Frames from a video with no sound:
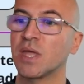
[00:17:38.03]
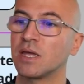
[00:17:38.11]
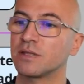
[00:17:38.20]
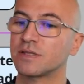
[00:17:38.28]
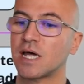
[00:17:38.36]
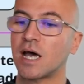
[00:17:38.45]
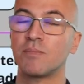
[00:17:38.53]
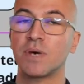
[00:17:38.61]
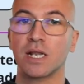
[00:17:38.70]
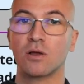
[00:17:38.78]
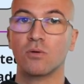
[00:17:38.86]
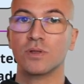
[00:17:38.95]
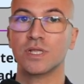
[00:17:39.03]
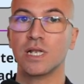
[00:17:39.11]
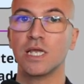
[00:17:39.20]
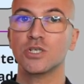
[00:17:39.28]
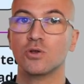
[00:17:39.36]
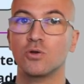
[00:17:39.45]
some
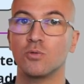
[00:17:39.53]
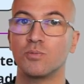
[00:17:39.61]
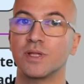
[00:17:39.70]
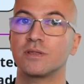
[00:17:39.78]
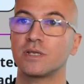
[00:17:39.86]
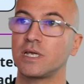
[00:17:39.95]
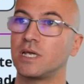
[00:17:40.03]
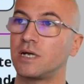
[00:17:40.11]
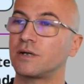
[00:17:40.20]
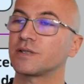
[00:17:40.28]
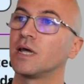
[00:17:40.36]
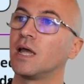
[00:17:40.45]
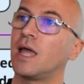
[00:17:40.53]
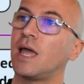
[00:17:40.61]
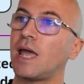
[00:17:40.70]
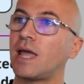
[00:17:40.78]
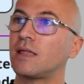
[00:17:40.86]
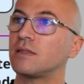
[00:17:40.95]
reconciliation loop triggers
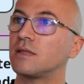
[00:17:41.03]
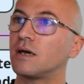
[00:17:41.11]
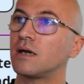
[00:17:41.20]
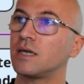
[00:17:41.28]
and uh,